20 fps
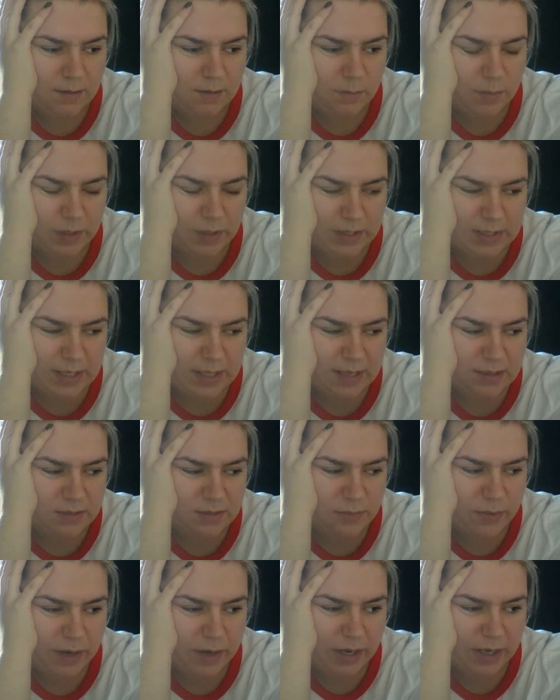because
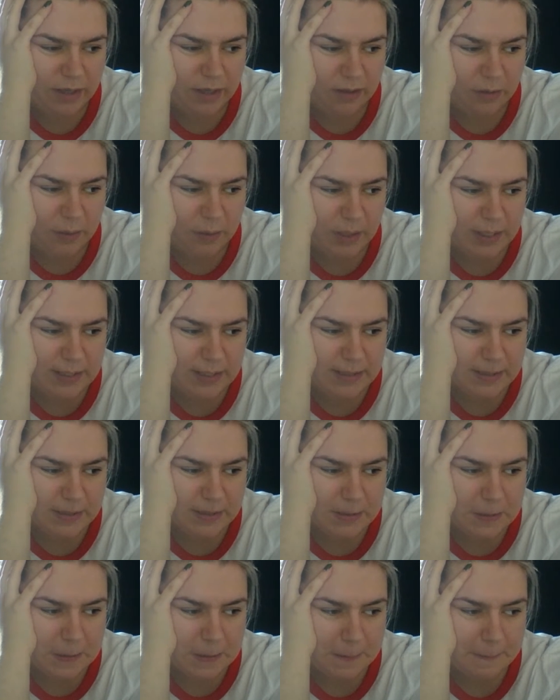that's what I can equate
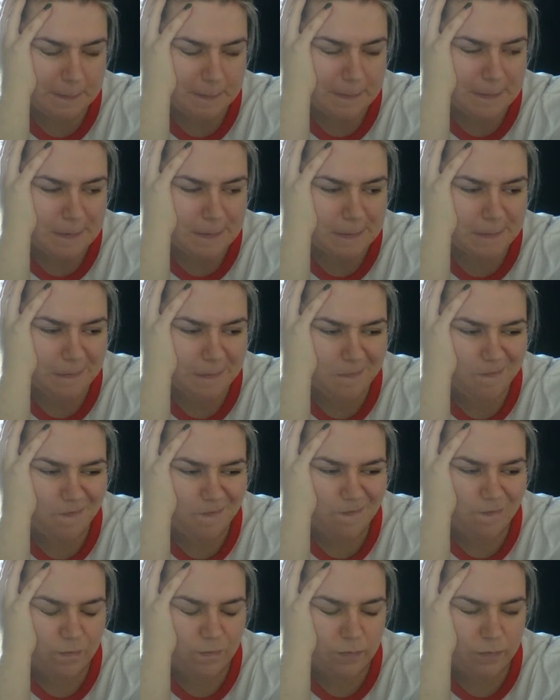to
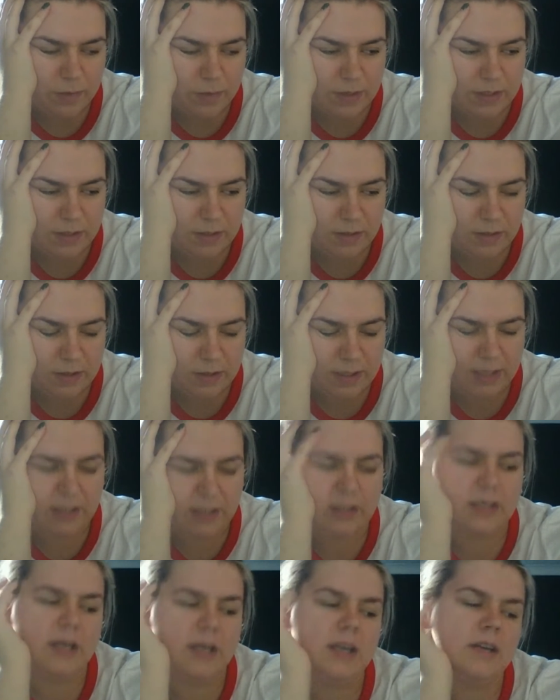the
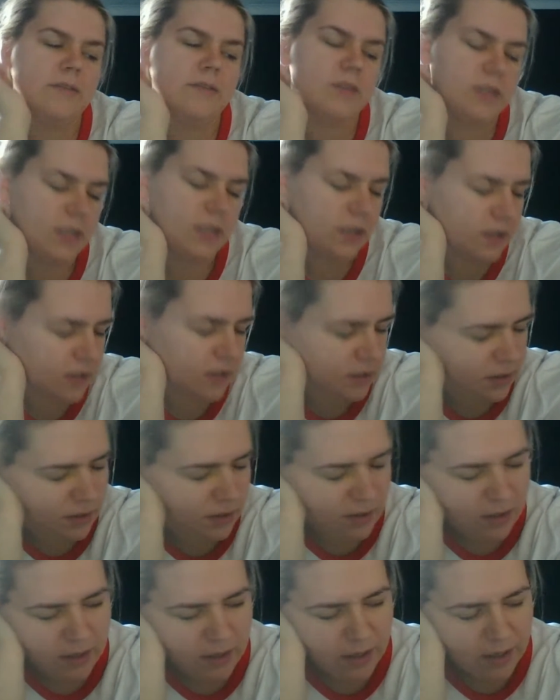second guy I ever dated.
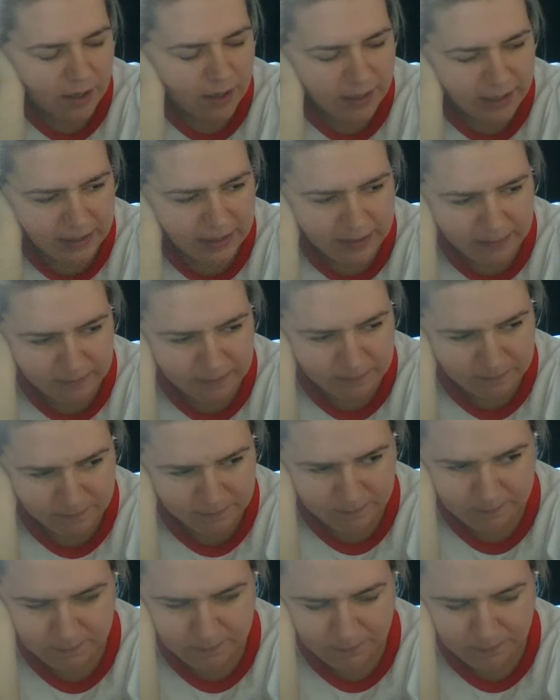As